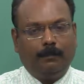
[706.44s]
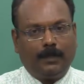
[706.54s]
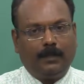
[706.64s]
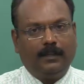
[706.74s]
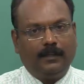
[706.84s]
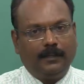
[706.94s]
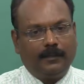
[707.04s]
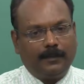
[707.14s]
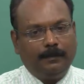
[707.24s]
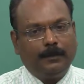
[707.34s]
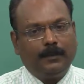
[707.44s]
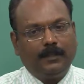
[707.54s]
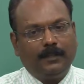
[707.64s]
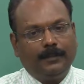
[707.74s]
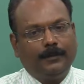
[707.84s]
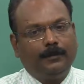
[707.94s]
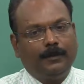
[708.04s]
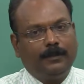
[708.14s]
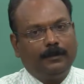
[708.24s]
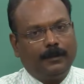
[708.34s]
But it is important that you
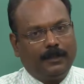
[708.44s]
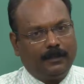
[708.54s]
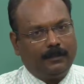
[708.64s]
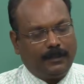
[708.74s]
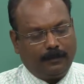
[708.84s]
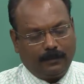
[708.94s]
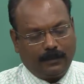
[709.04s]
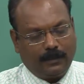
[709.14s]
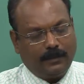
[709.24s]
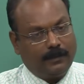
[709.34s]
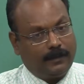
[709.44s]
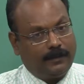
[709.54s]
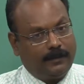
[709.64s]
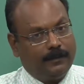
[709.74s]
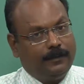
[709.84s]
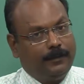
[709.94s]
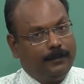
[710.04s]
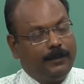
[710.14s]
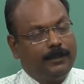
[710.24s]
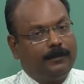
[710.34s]
need to maintain eye contact, and here
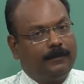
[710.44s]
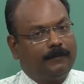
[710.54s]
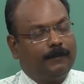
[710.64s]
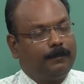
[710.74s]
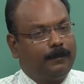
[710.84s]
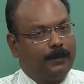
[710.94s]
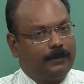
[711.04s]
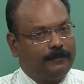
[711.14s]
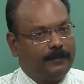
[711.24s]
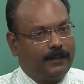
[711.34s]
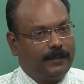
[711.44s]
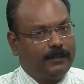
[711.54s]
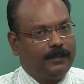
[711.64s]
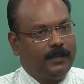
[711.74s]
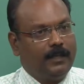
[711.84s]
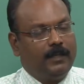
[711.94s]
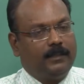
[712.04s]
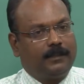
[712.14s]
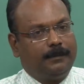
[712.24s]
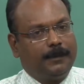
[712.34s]
you need to develop a lot of courage.
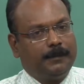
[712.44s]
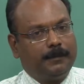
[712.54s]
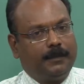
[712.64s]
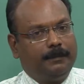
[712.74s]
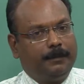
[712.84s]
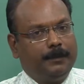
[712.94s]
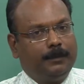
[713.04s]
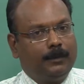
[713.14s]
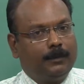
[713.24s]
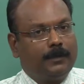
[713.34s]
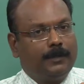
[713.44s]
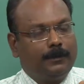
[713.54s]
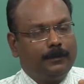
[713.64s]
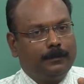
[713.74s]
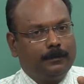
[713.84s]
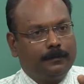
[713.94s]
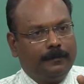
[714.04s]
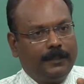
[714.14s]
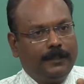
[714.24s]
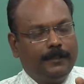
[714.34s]
Sometimes when people look at you
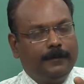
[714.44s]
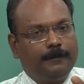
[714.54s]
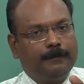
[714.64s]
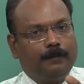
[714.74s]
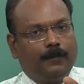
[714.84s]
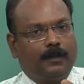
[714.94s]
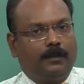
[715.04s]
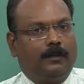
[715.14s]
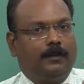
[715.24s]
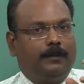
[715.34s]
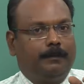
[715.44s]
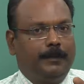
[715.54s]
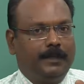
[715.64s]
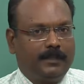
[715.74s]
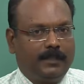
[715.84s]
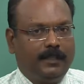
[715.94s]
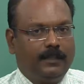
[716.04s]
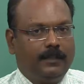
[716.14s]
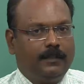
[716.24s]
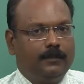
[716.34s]
very
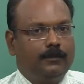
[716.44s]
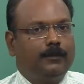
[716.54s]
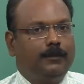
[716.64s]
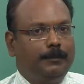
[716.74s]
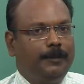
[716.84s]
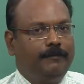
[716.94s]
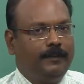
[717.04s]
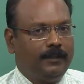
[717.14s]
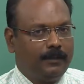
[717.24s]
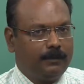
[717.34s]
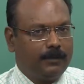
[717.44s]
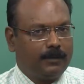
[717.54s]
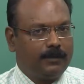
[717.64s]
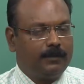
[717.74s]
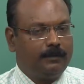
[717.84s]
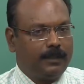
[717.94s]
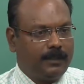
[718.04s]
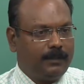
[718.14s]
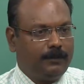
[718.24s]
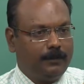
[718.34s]
piercingly, so you may feel nervous, but
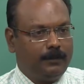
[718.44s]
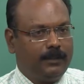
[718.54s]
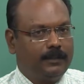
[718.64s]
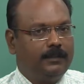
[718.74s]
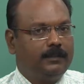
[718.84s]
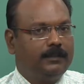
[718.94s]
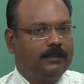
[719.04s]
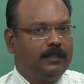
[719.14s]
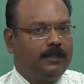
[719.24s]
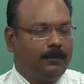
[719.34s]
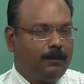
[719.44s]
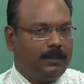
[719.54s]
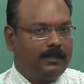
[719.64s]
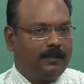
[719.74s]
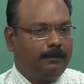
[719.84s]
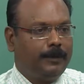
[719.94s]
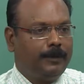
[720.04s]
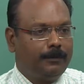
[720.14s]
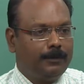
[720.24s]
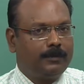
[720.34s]
then you turn, look at
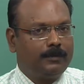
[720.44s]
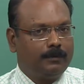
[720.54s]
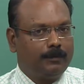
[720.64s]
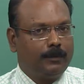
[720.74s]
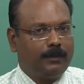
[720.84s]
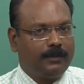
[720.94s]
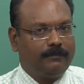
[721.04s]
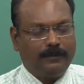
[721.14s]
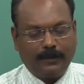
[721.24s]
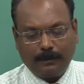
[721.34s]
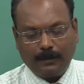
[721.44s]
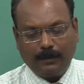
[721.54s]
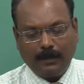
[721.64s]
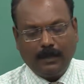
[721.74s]
somebody who is more comfortable